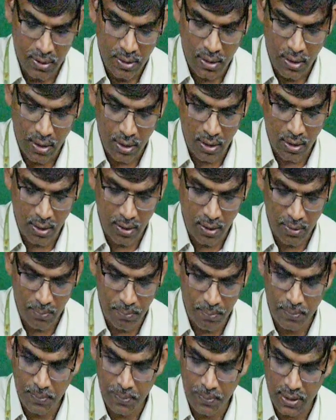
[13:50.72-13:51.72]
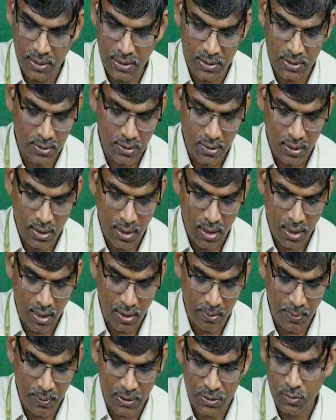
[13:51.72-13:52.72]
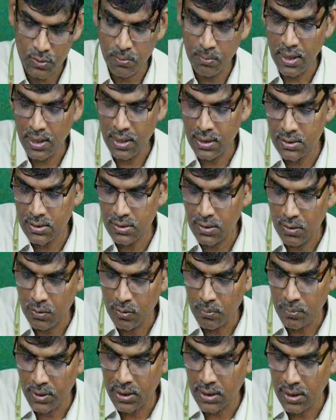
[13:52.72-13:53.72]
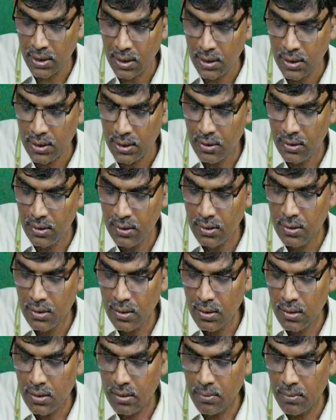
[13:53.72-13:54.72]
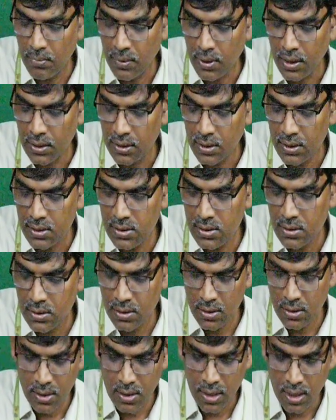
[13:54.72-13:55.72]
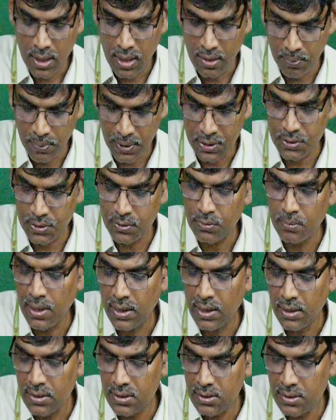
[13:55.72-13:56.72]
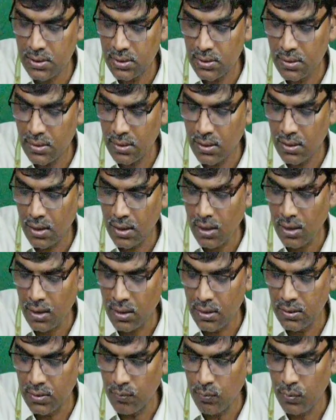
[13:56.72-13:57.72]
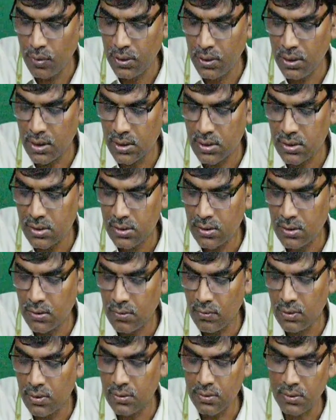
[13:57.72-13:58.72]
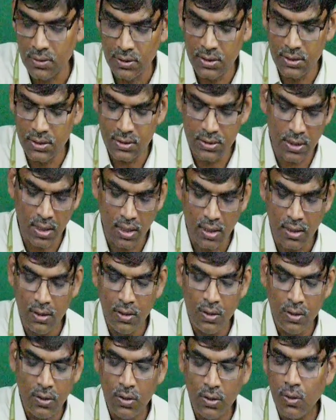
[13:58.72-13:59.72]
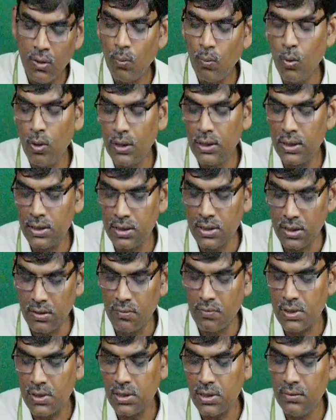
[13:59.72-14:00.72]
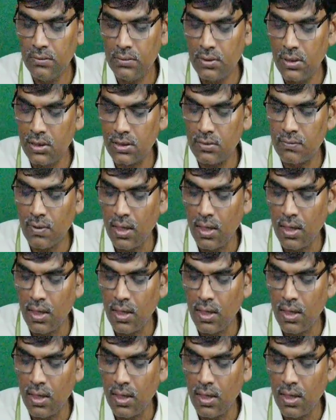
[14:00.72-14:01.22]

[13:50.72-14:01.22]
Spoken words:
plus and plus to minus automatically minus, and plus to minus and the voltage. This is the voltage equation, that's why